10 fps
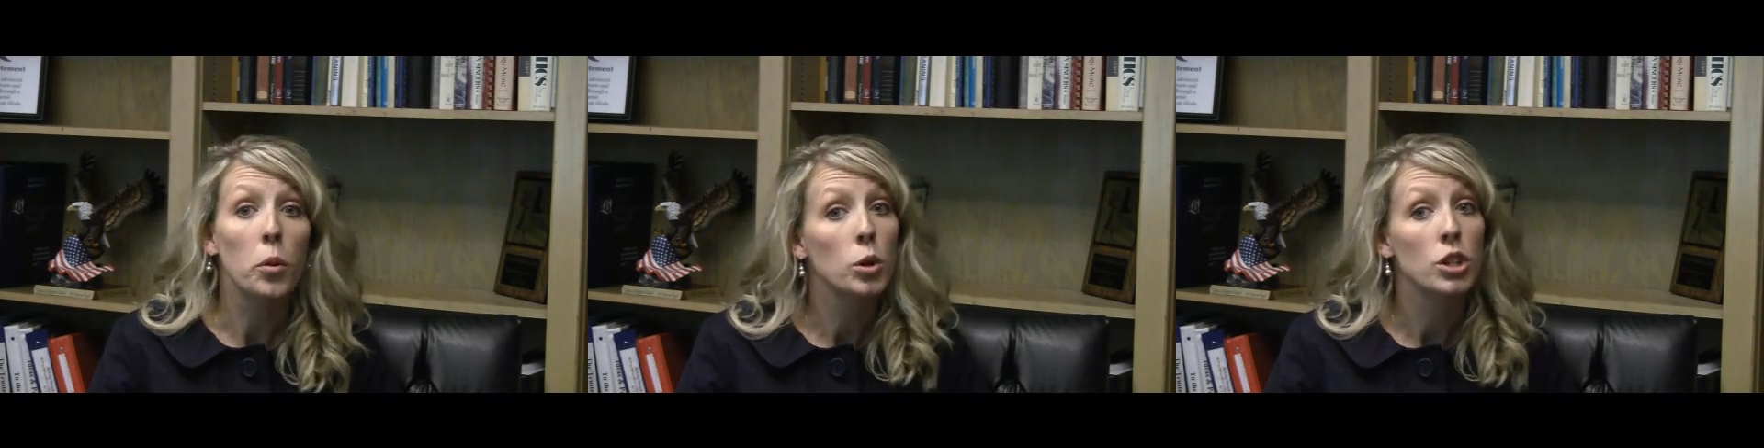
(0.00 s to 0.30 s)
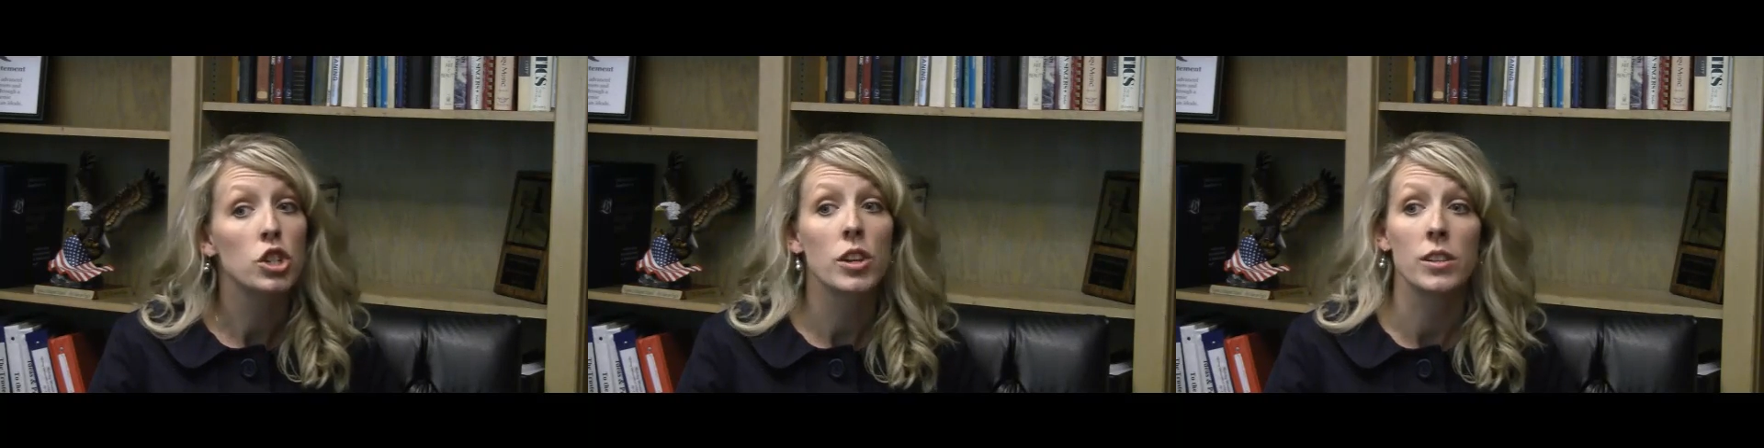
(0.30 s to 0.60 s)

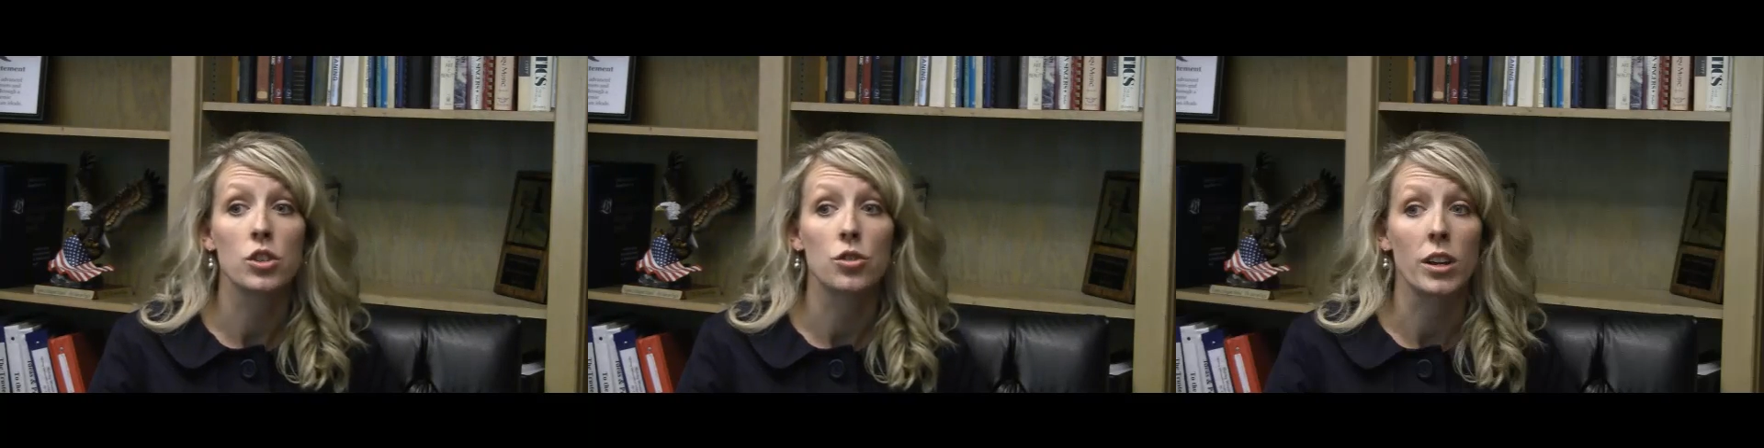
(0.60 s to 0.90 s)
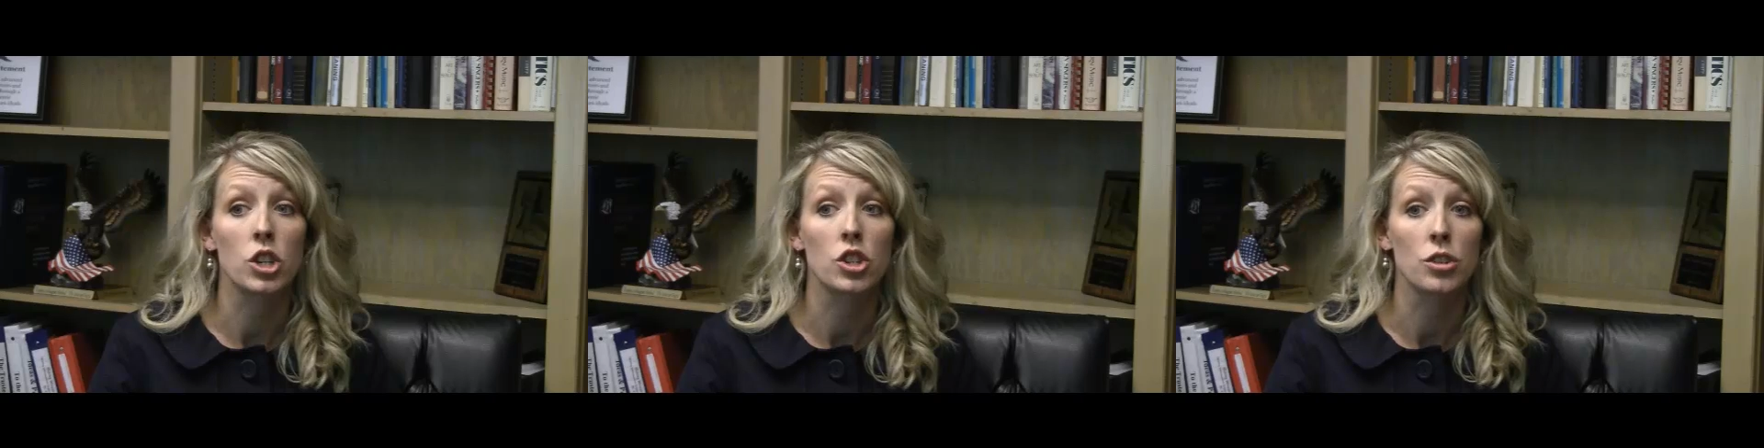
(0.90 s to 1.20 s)
push and
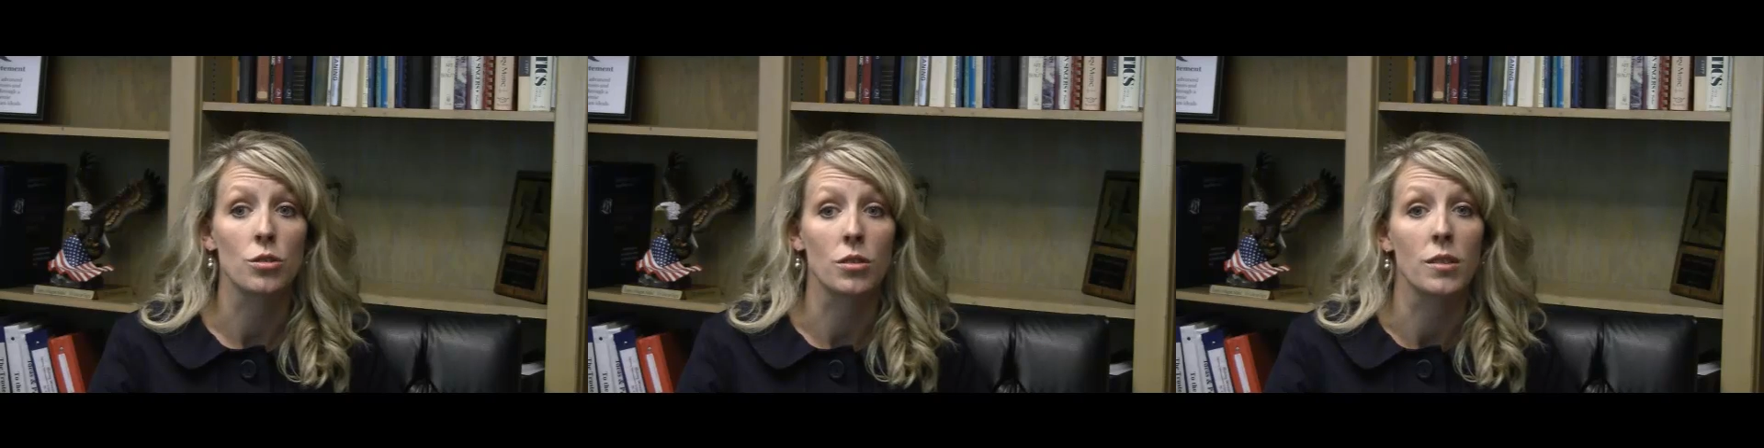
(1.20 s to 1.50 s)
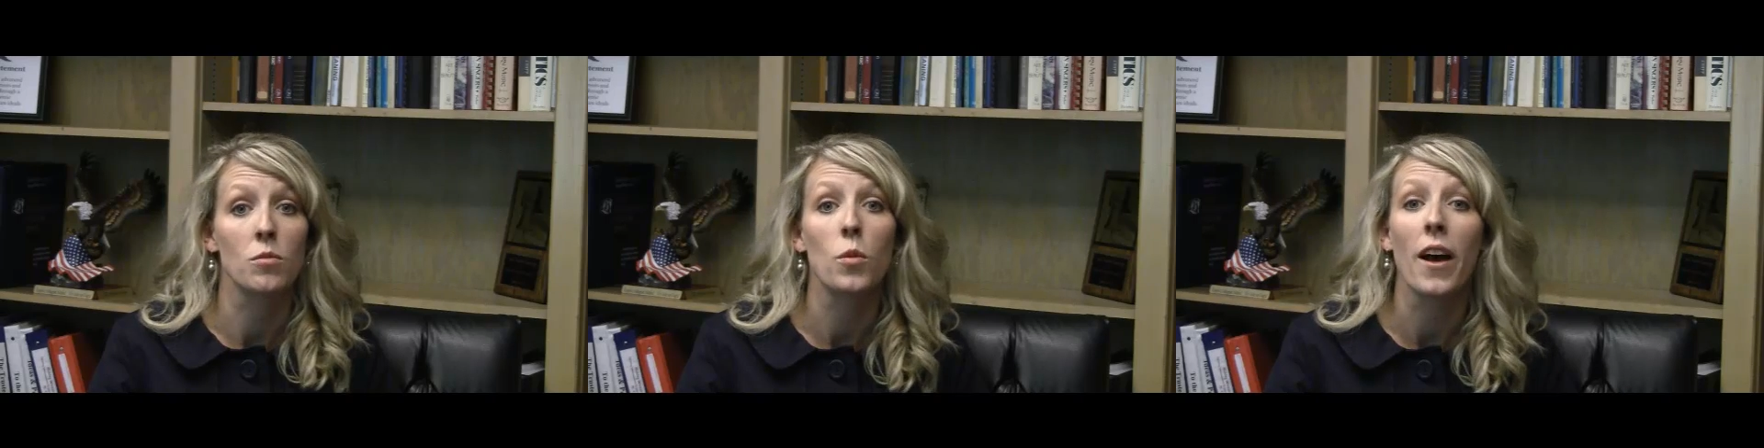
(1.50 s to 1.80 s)
stretch
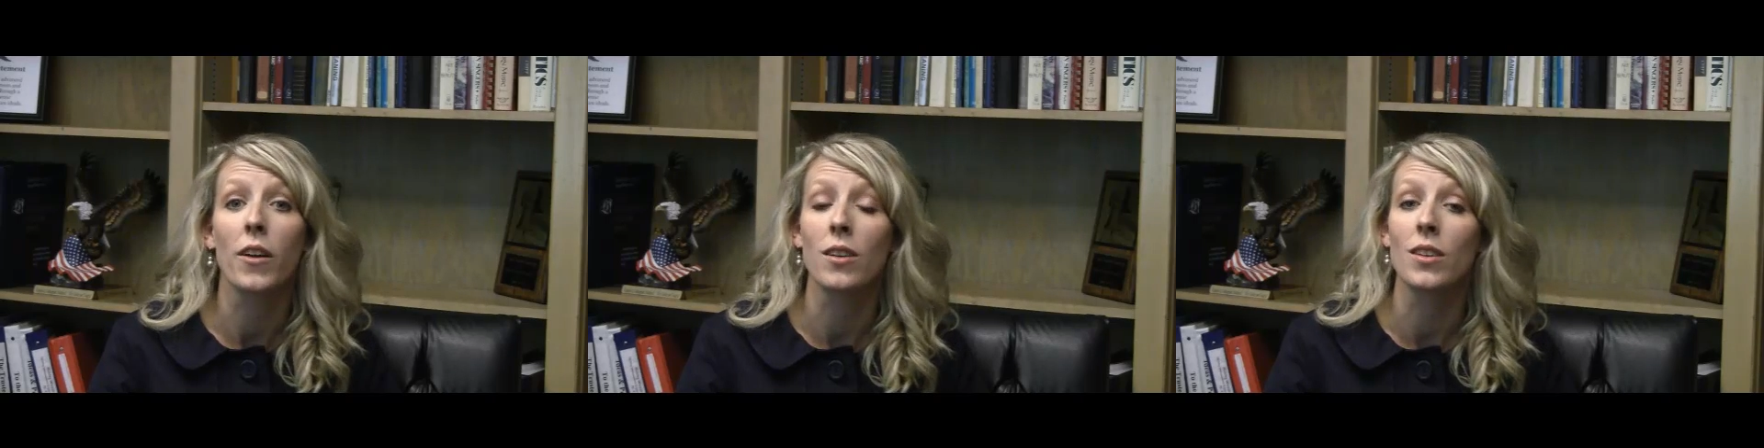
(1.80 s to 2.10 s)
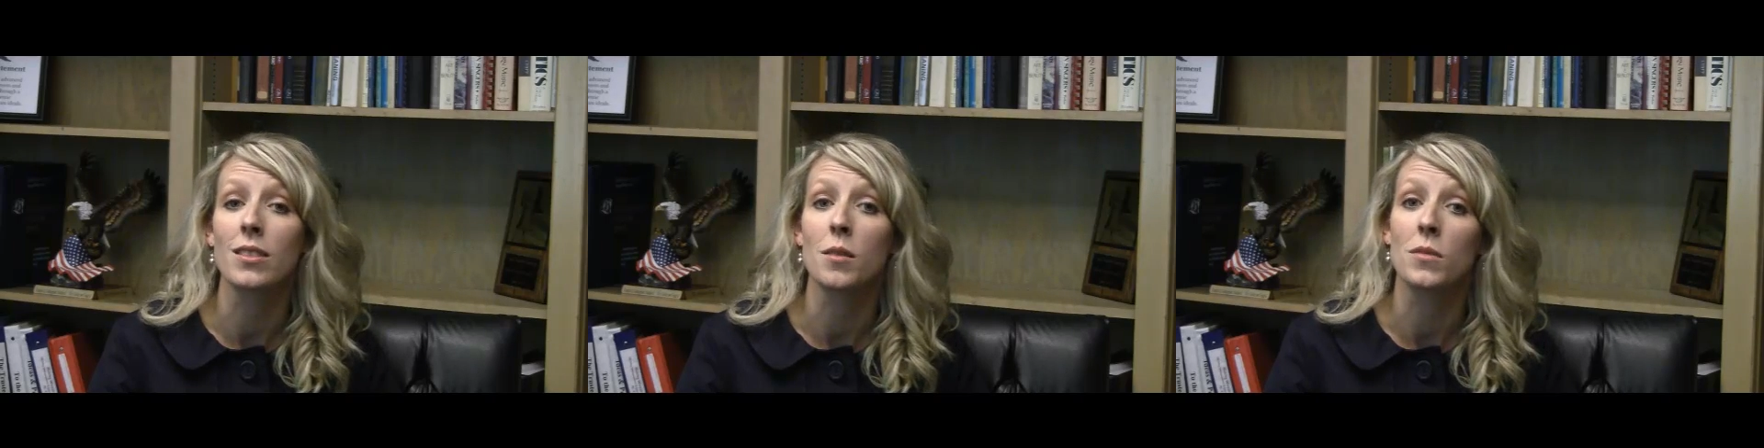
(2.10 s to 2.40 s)
children while
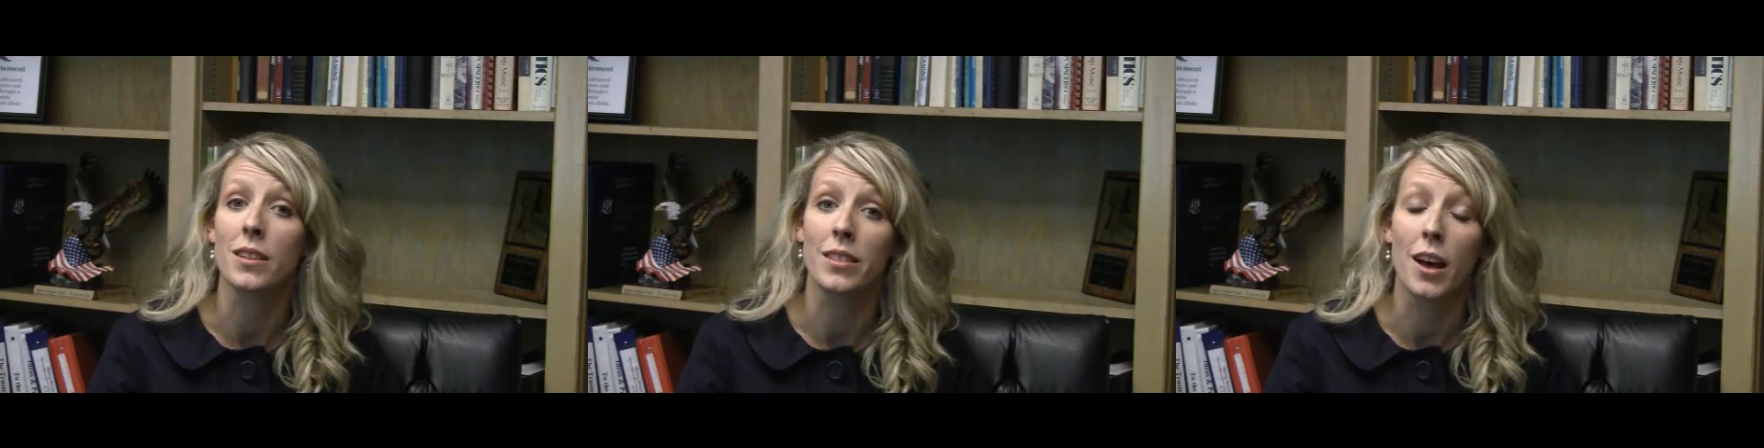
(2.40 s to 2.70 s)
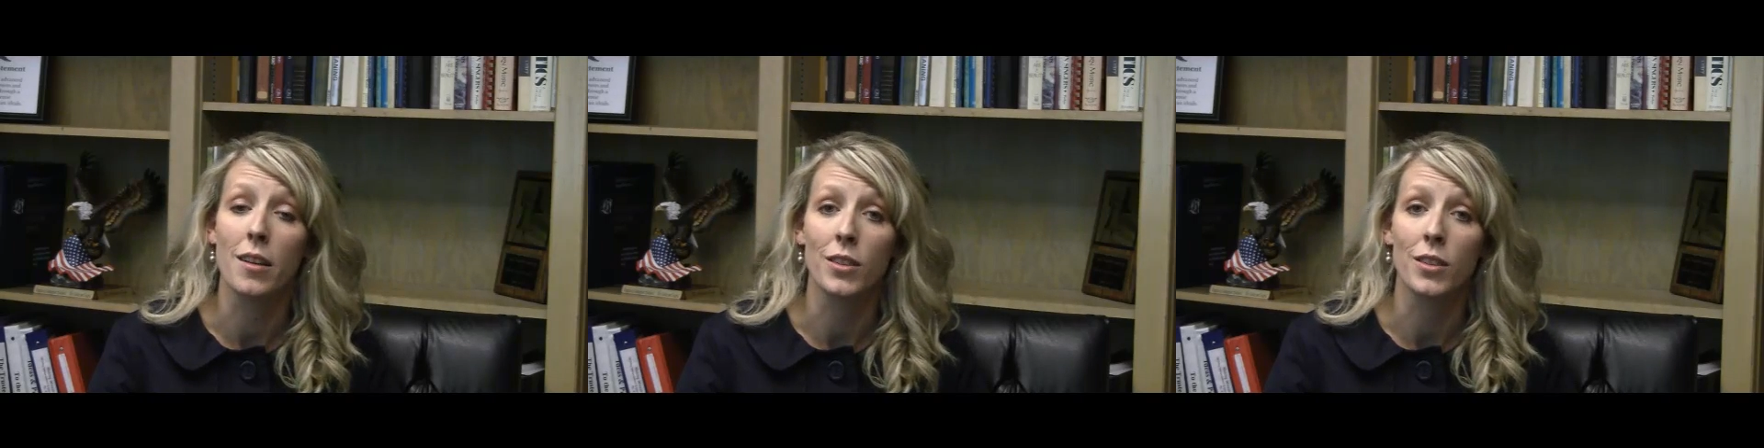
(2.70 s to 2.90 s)
giving them the love